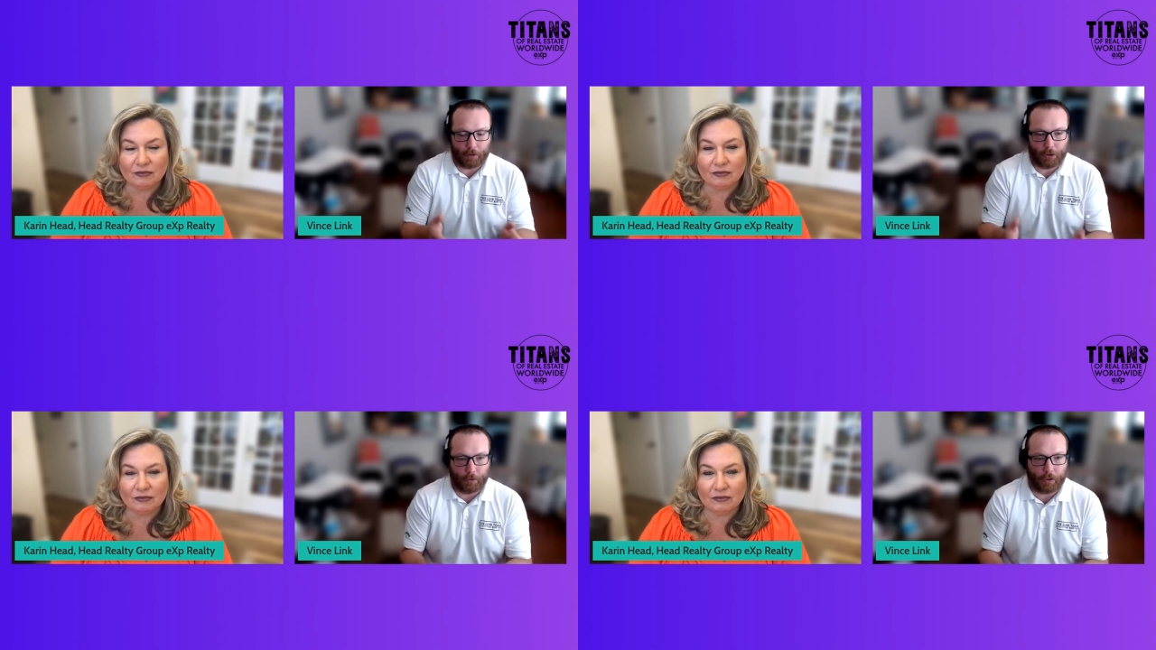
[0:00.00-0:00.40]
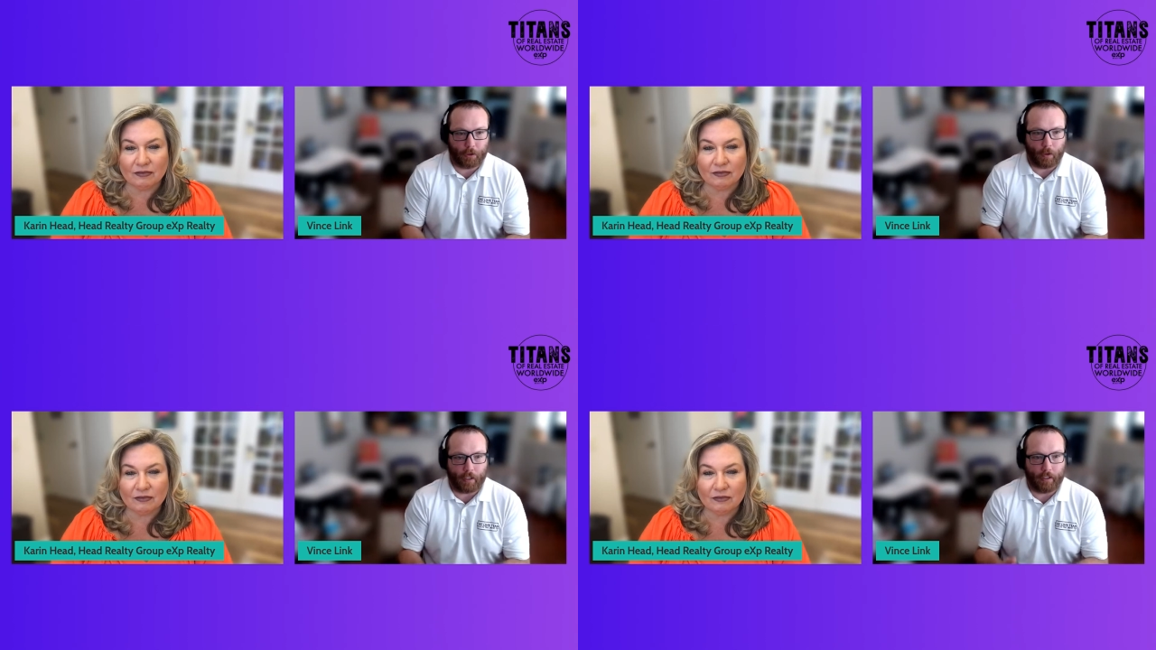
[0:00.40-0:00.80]
Speaker 1: do it
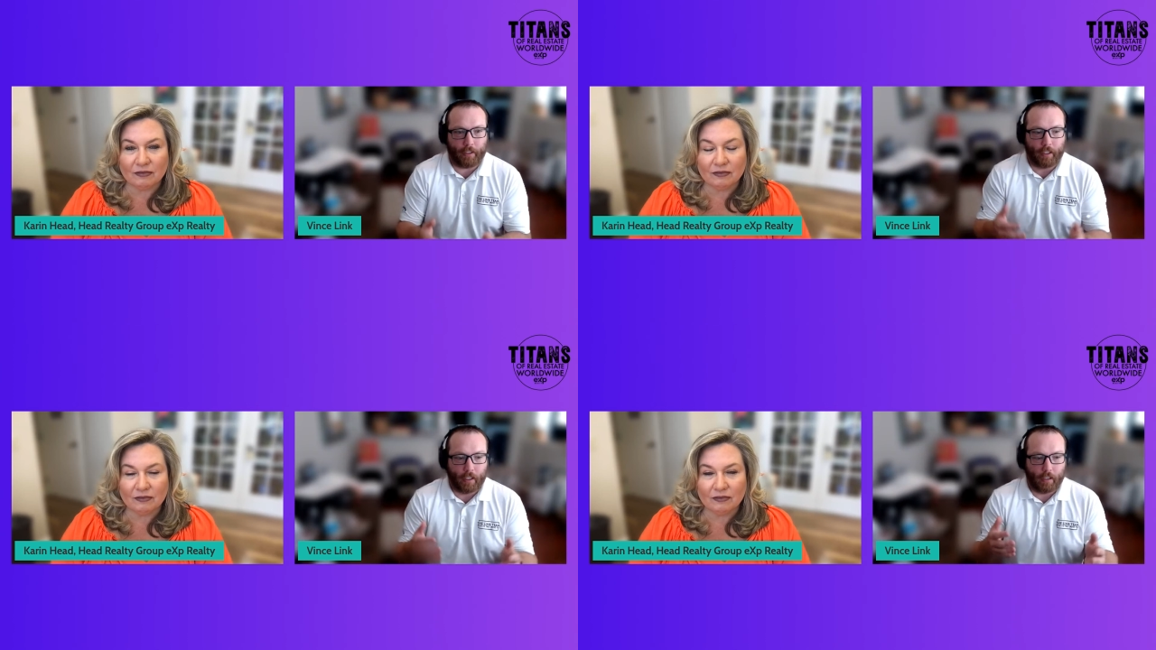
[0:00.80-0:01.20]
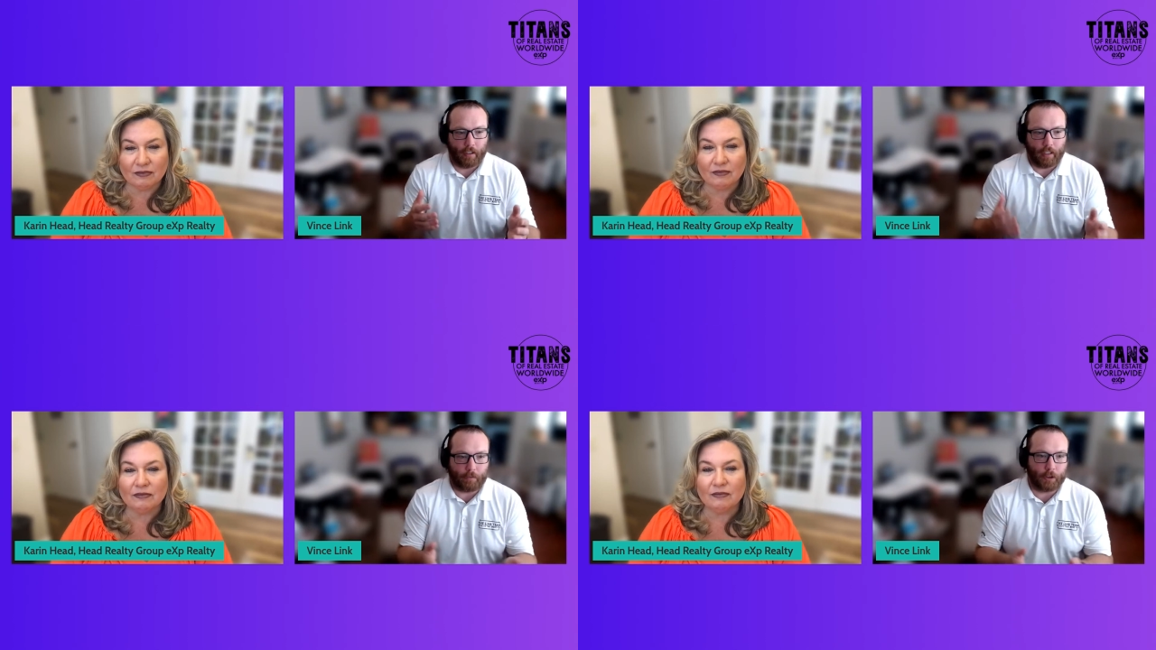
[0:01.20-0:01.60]
correctly
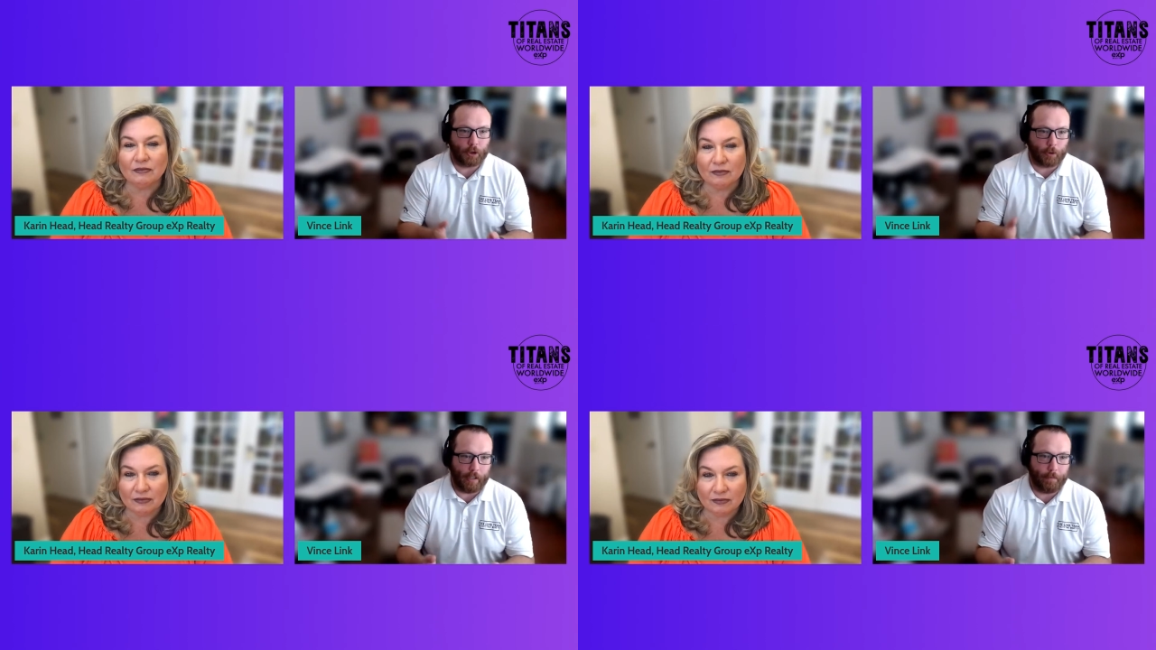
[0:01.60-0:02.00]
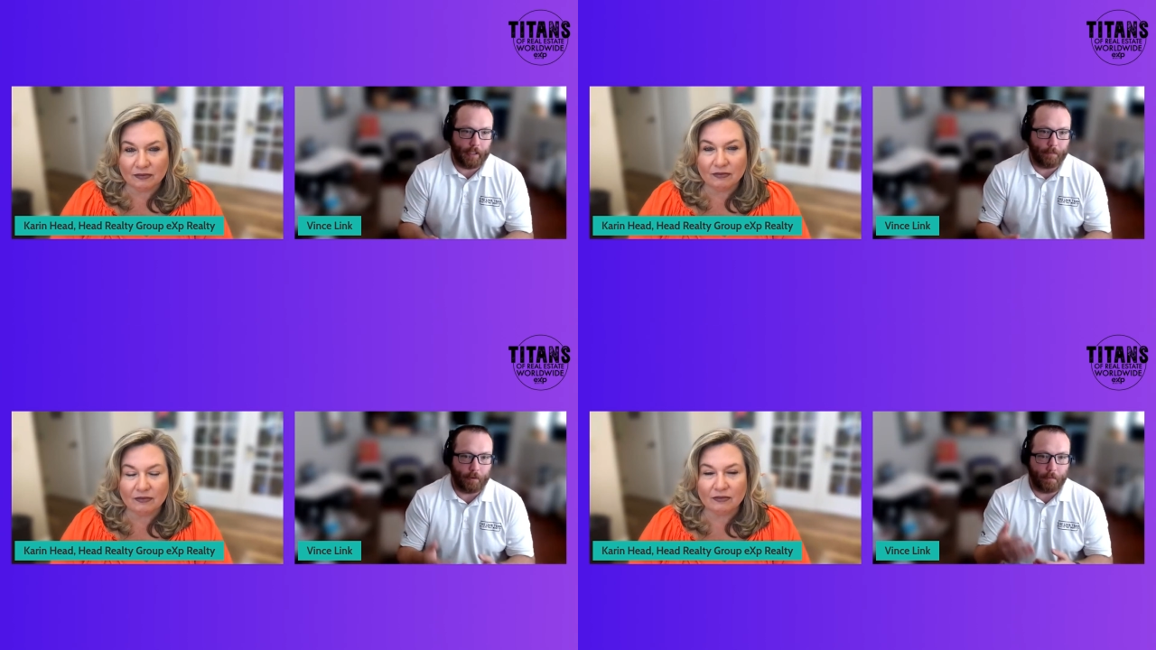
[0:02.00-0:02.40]
leverage great people,